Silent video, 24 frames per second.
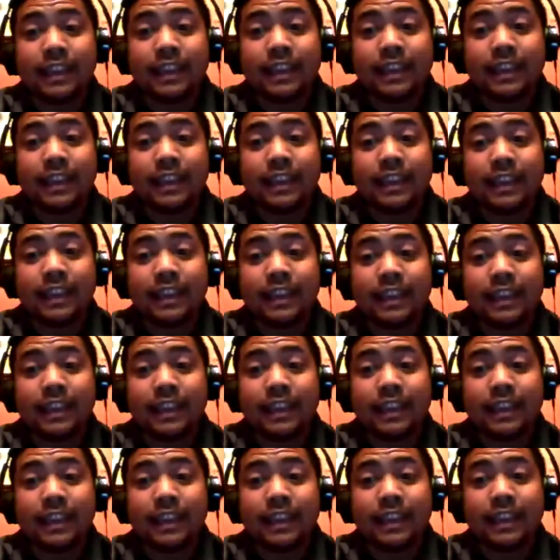And
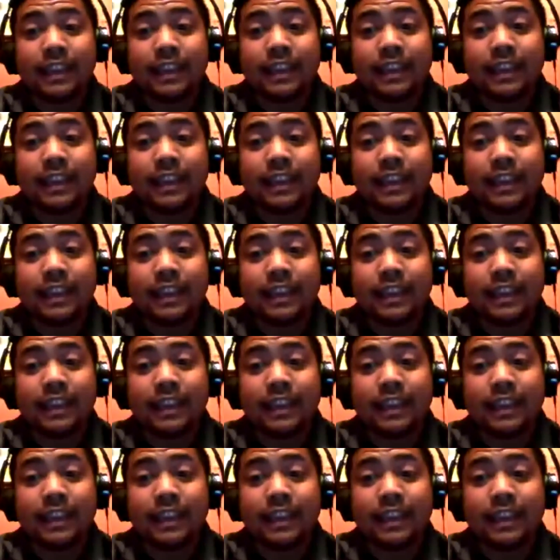just to answer
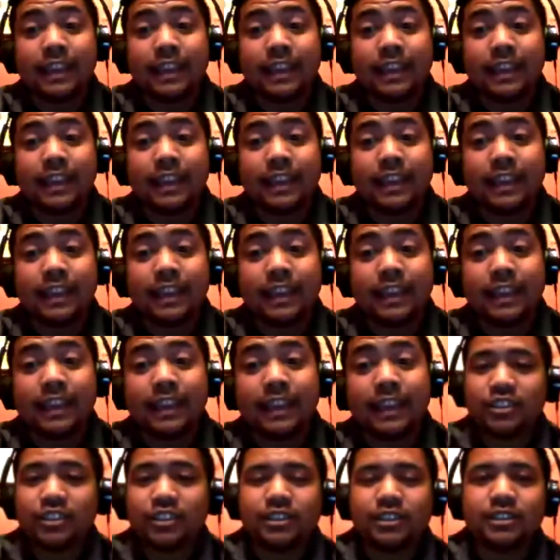a few of Chance's
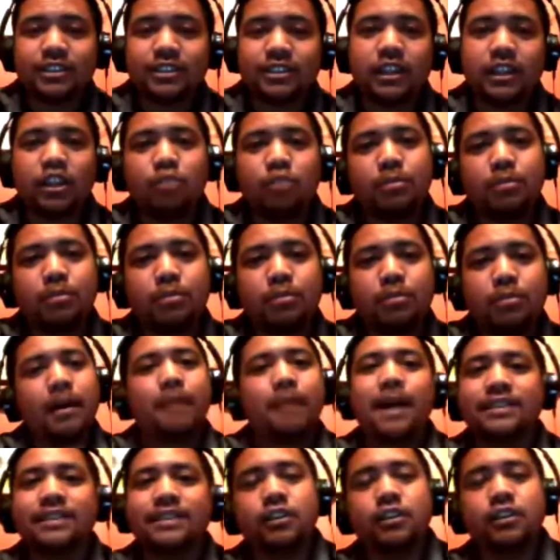questions, a little bit about
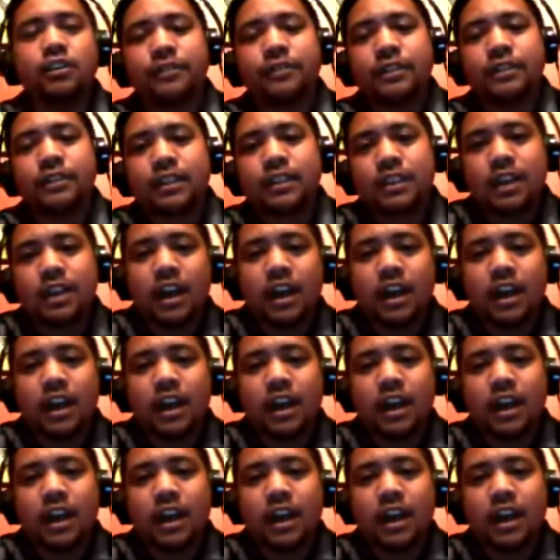myself.